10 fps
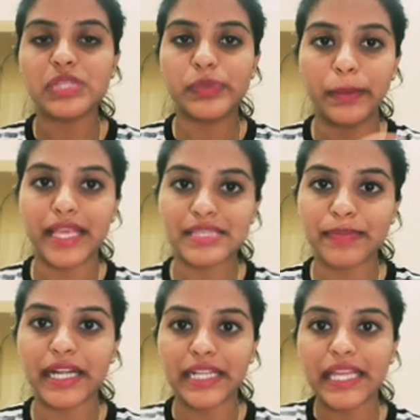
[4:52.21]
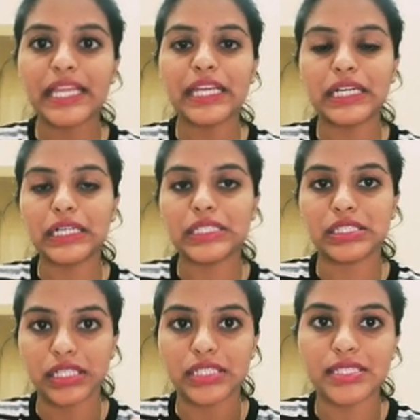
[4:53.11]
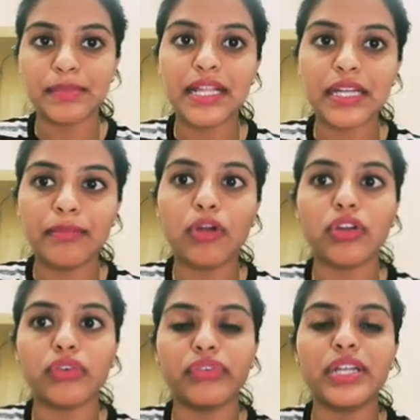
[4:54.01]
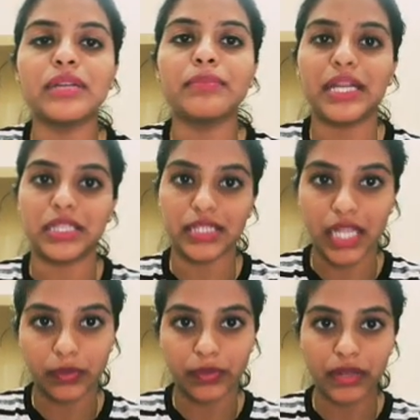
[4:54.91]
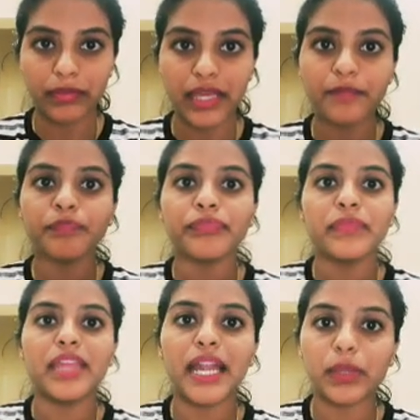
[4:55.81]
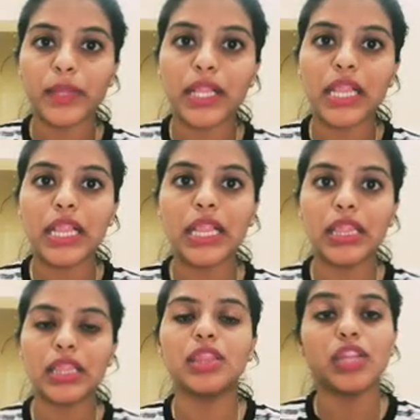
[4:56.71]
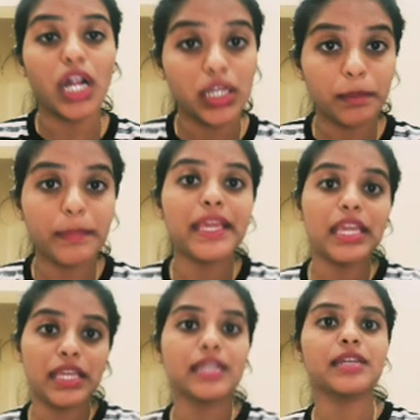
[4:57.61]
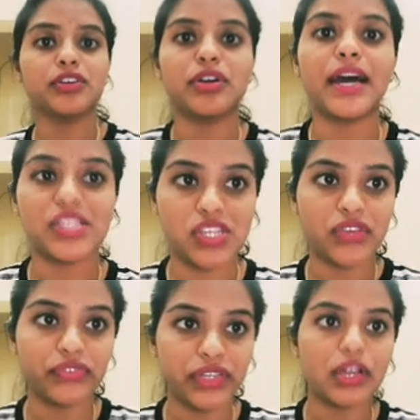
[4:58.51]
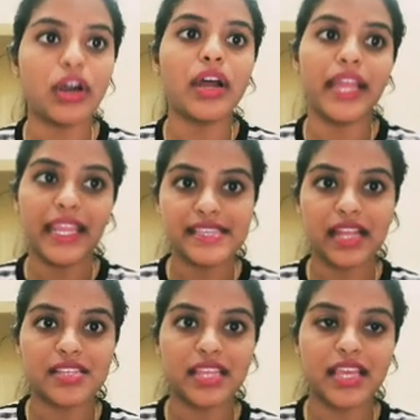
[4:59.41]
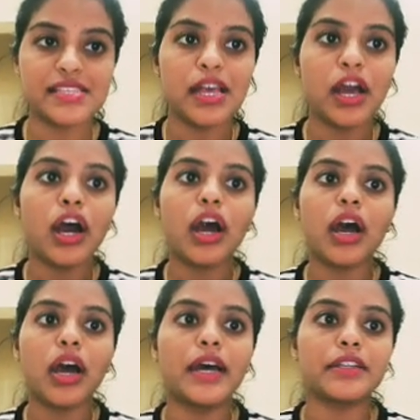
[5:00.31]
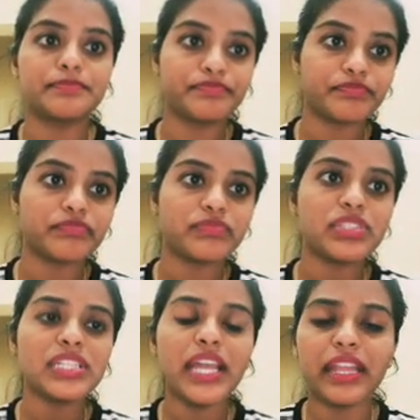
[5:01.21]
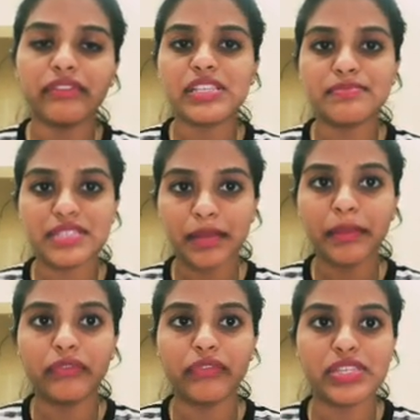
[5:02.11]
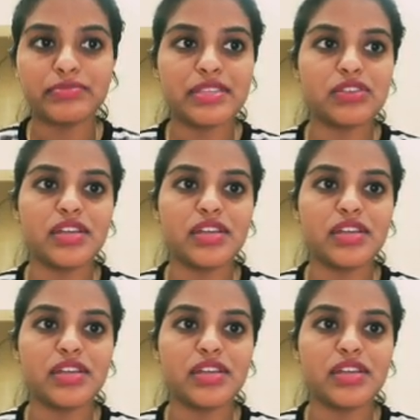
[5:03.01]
Will be expecting a similar amount of return, but that will be that will not be achieved, or any such things, or some investments or